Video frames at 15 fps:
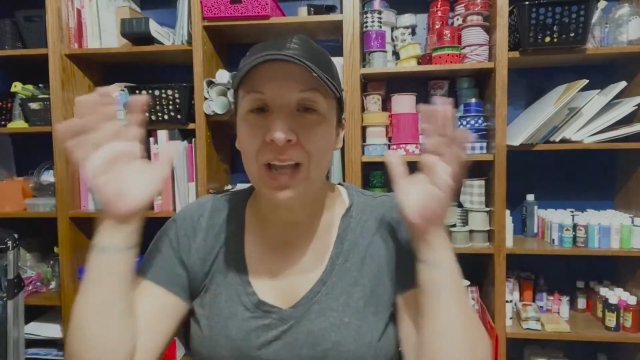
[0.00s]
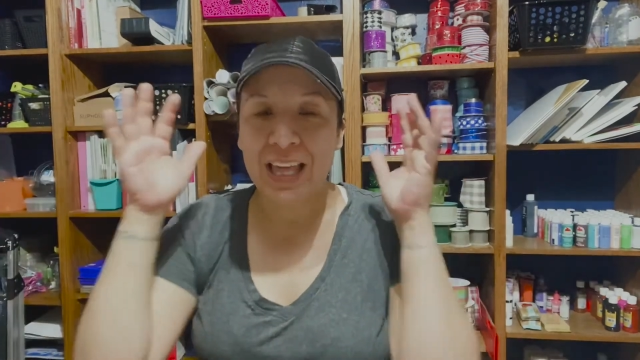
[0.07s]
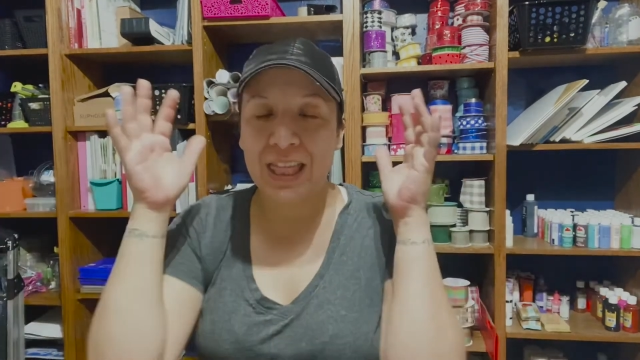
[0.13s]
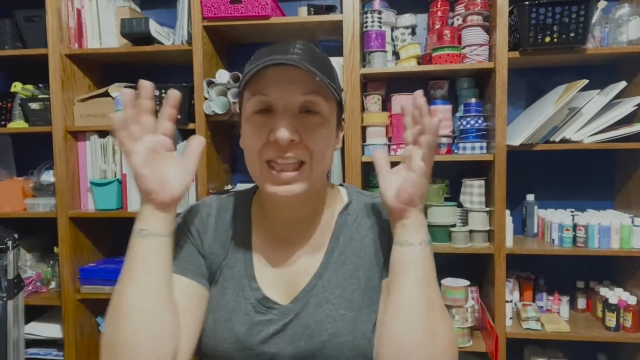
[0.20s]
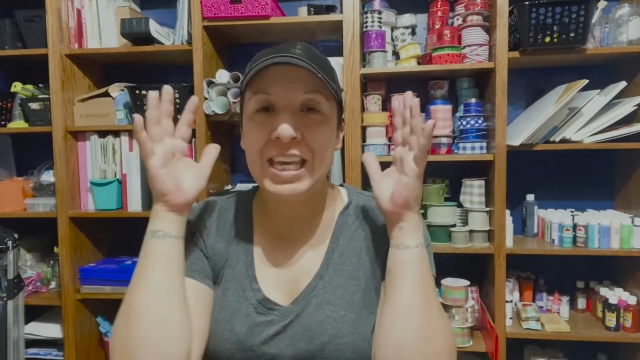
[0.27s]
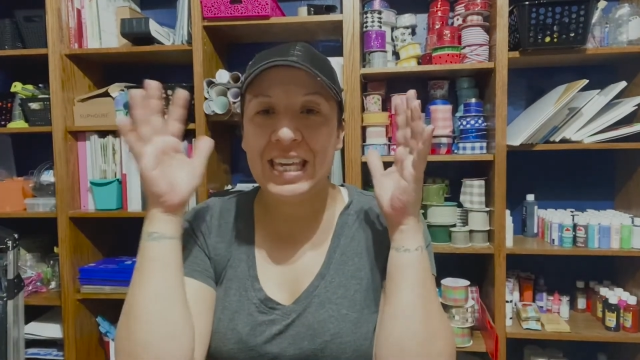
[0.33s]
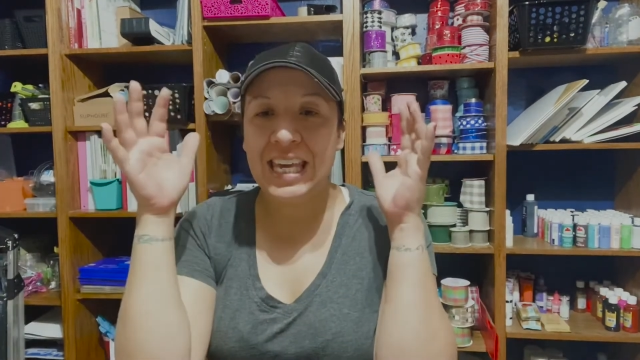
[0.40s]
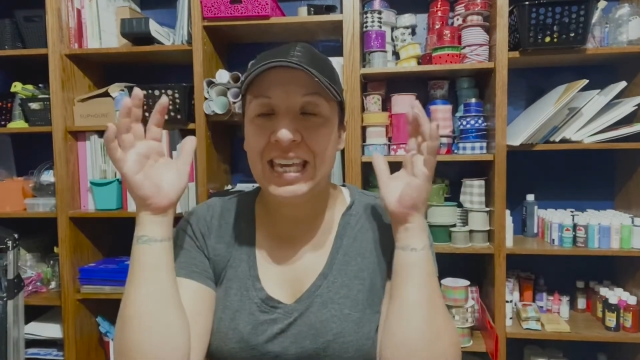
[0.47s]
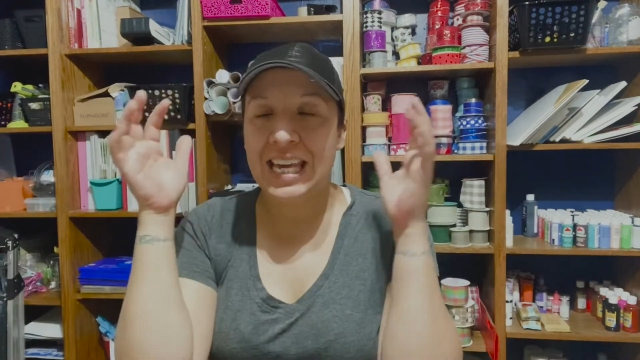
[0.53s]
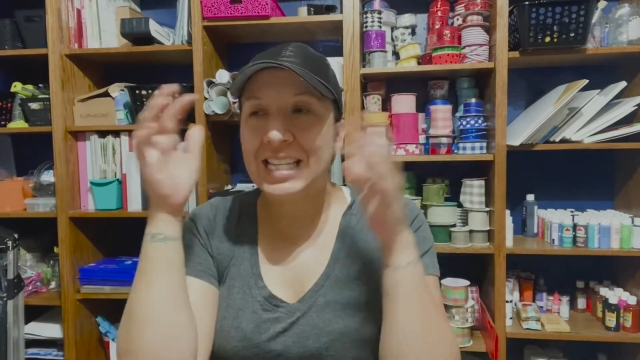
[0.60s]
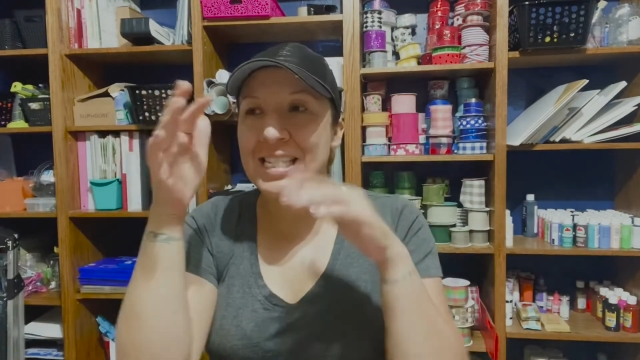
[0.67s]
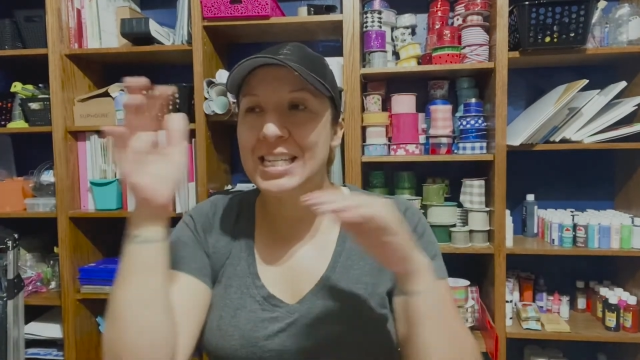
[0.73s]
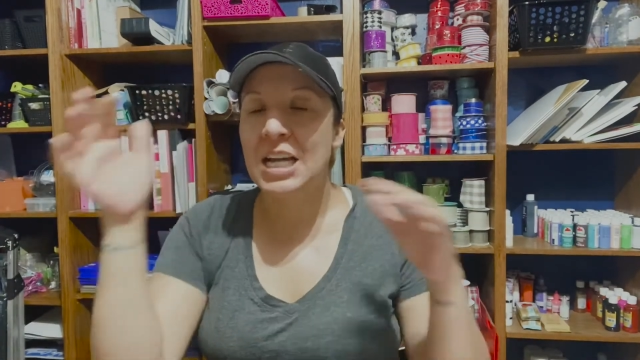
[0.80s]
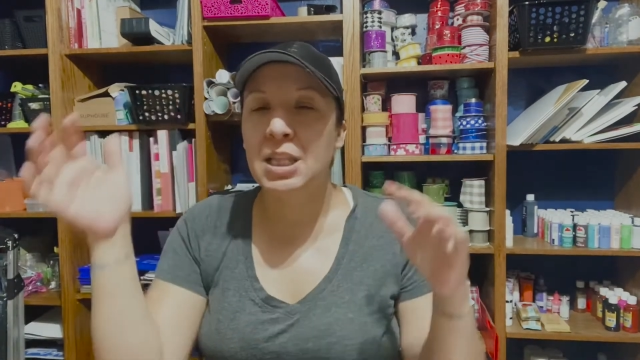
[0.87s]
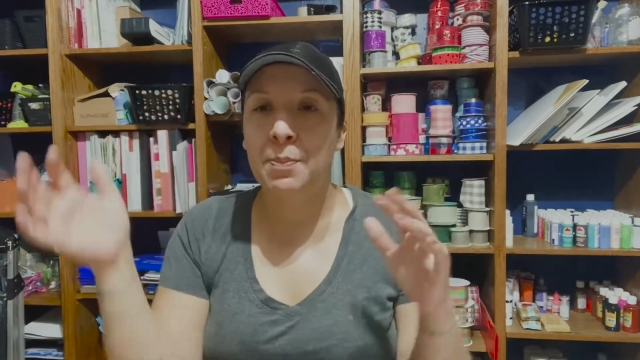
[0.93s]
thinking
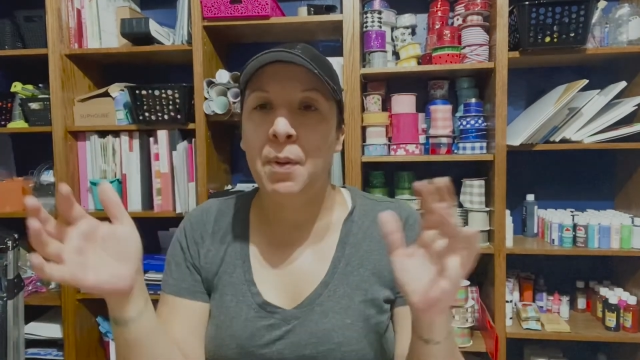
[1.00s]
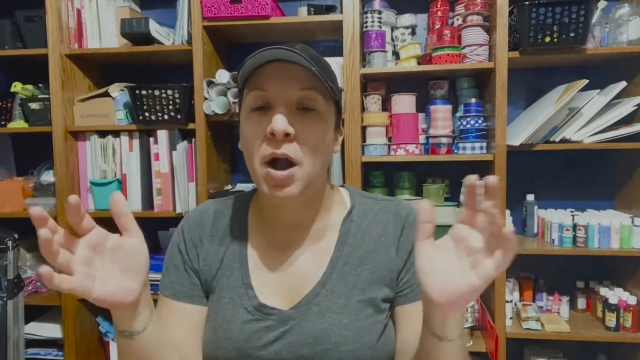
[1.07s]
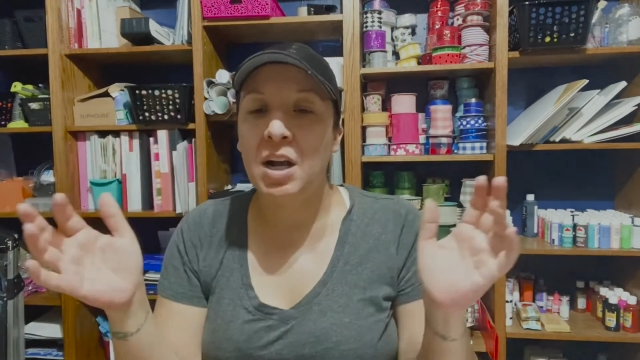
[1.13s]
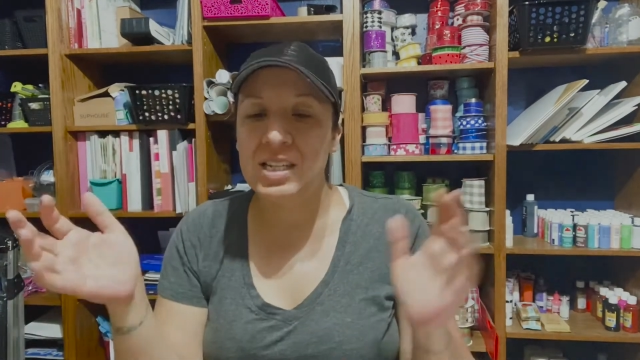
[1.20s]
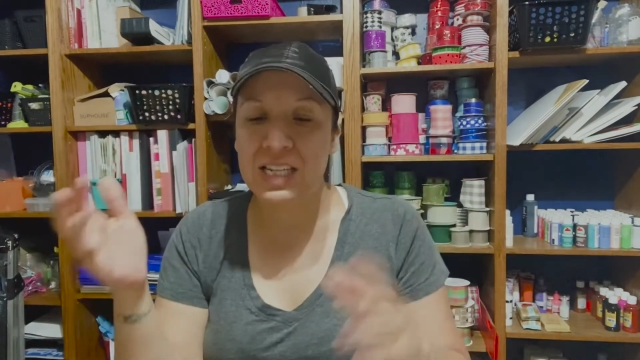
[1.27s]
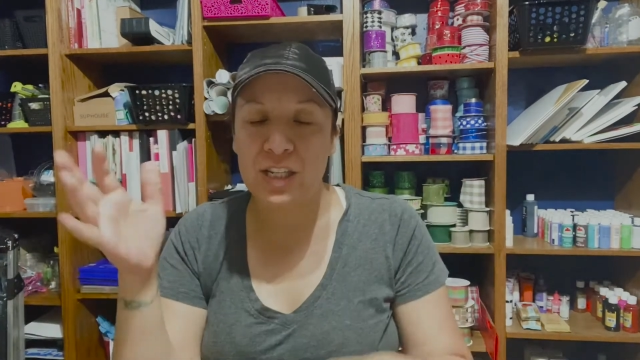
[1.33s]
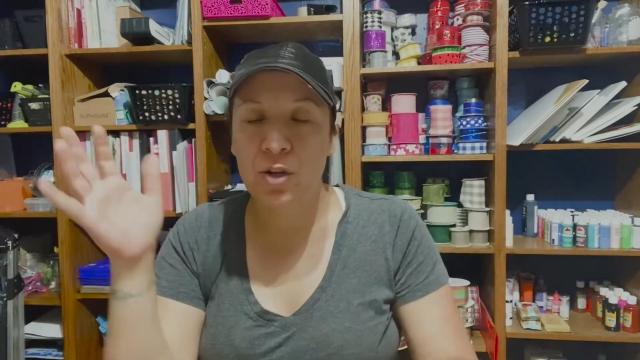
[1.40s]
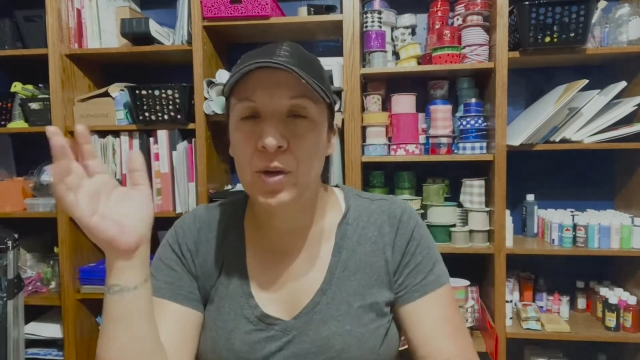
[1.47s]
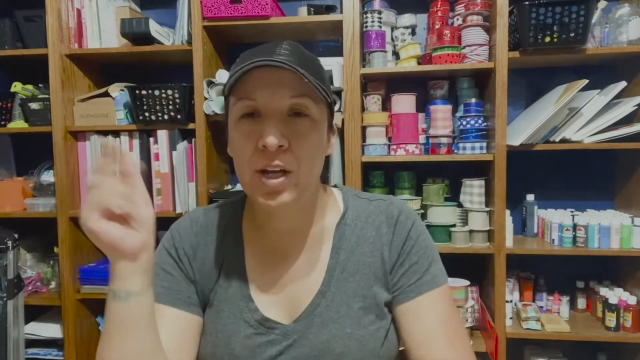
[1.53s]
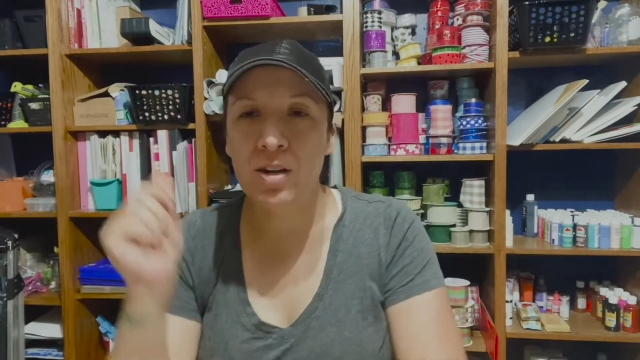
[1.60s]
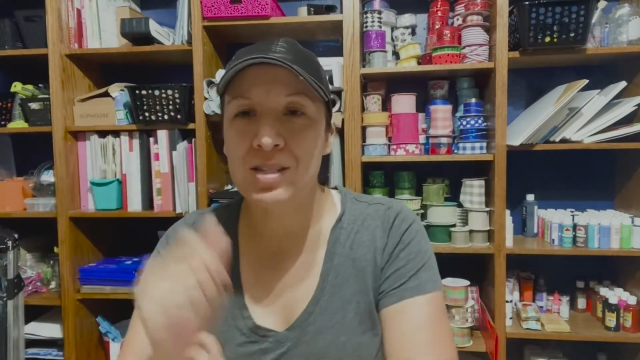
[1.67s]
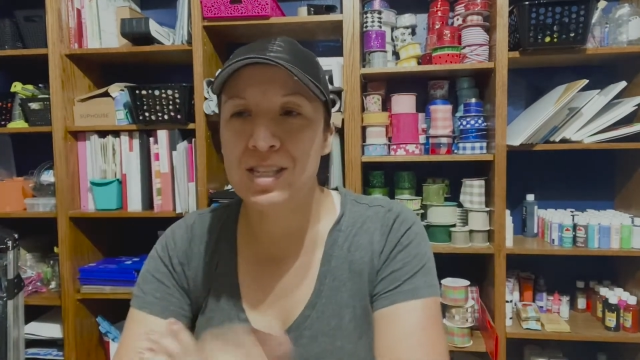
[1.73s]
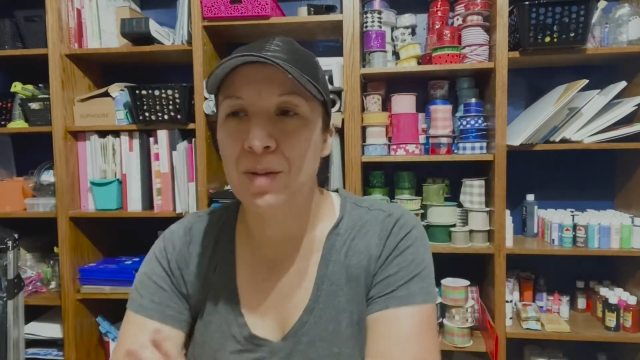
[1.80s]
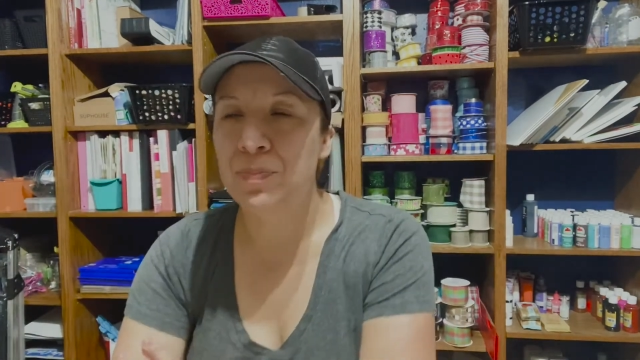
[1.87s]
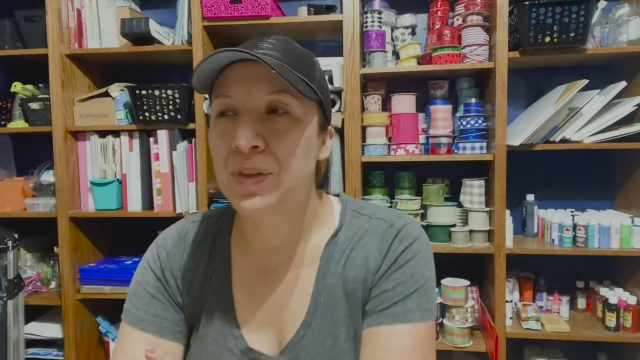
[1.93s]
inside the box, and you hear
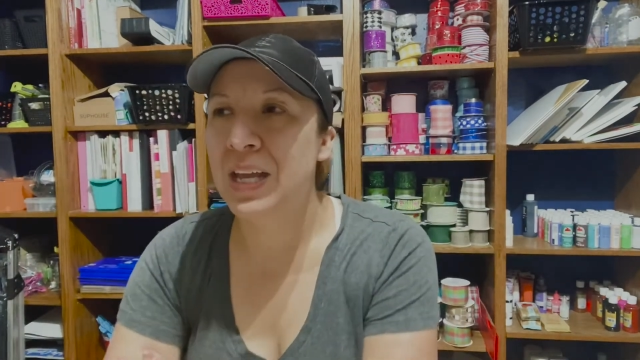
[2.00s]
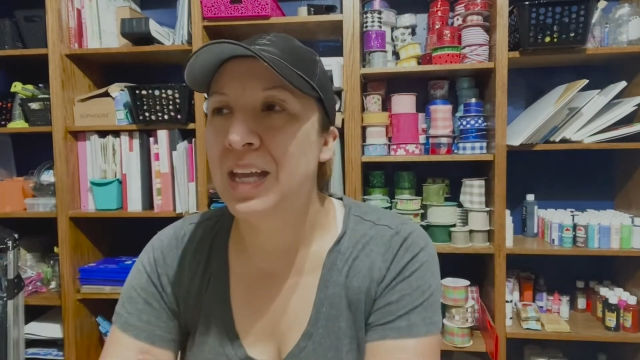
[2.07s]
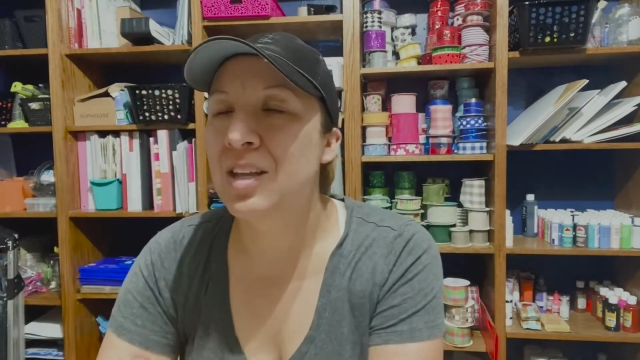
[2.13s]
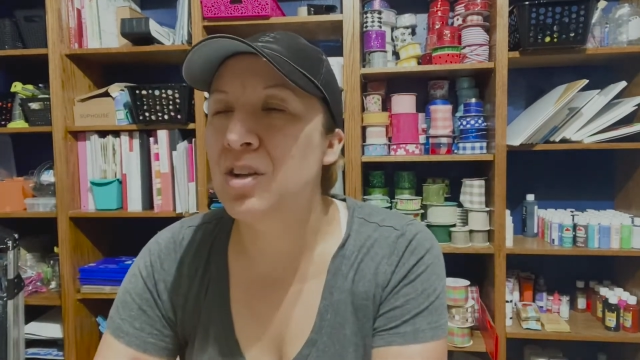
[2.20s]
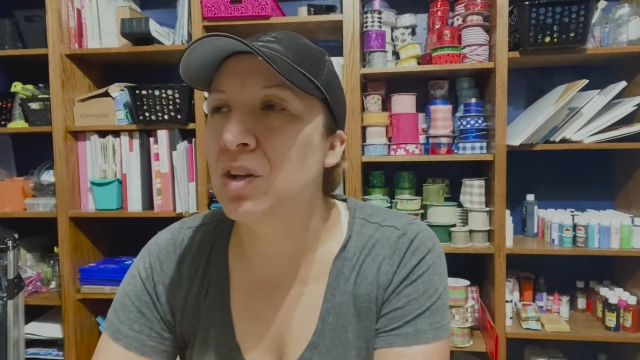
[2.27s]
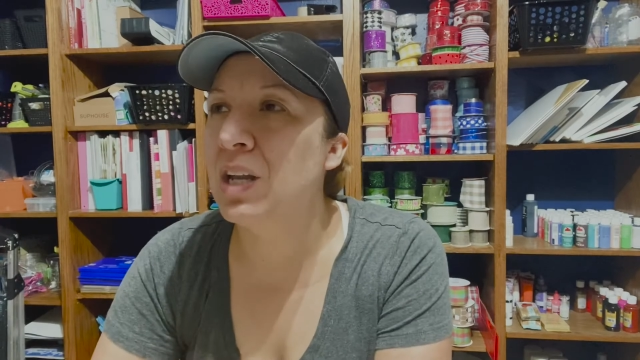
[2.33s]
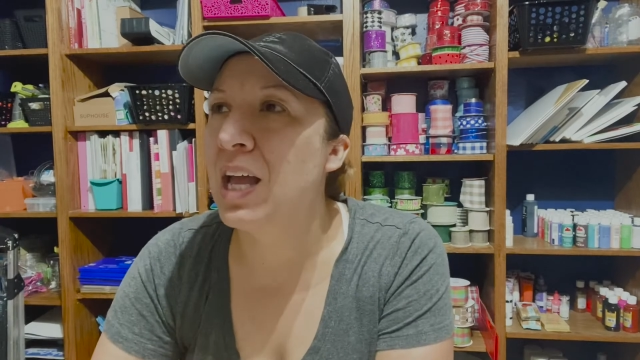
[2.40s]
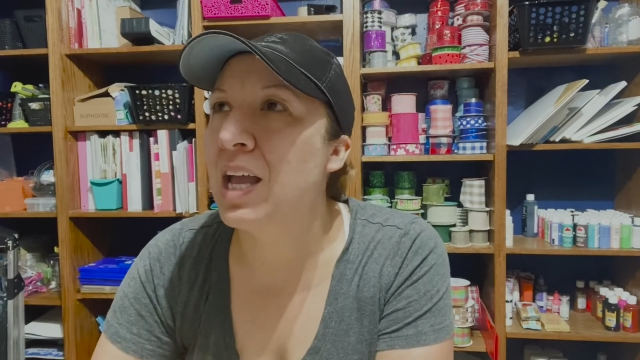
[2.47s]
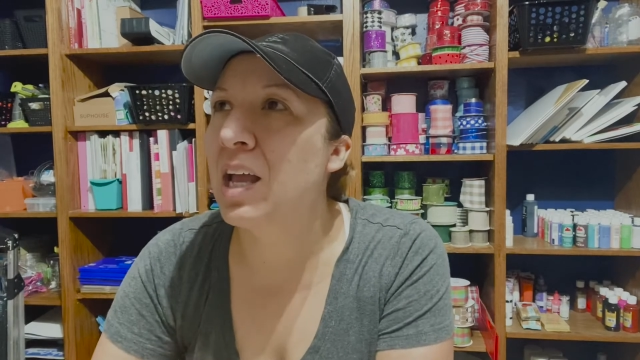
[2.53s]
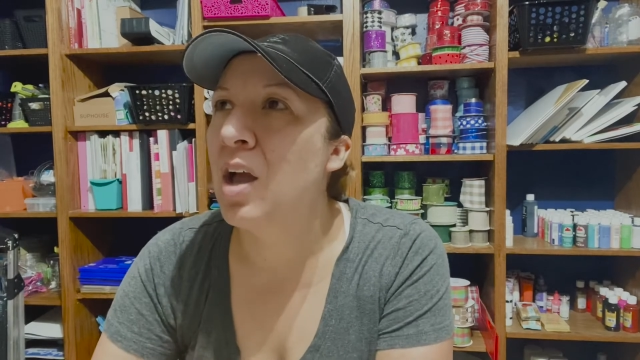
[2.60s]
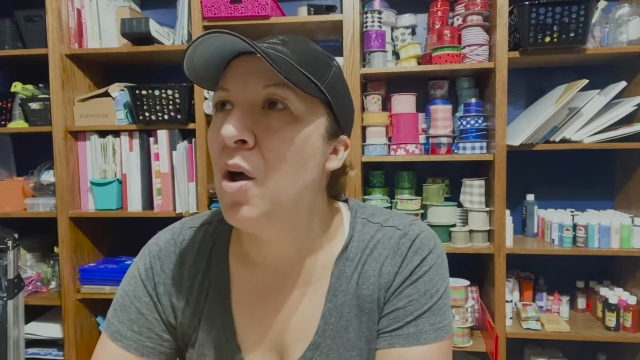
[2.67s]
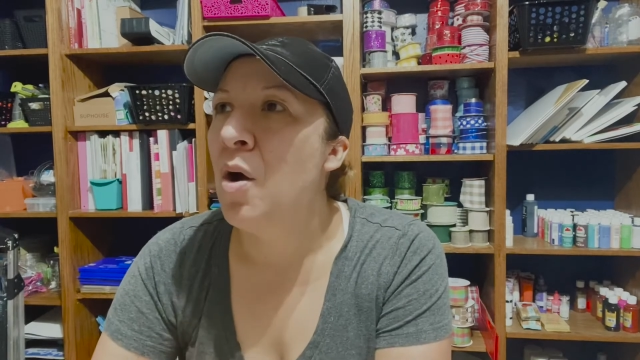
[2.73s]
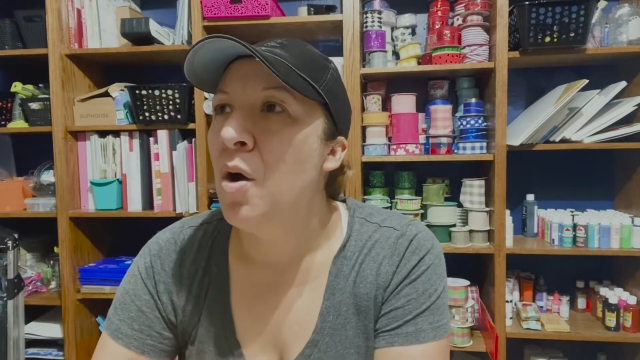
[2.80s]
something and you're like,